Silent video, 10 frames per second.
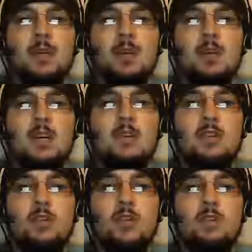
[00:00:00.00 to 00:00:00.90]
the
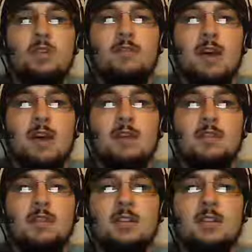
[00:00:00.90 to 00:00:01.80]
either-or
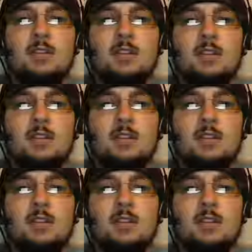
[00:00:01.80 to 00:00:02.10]
fallacy,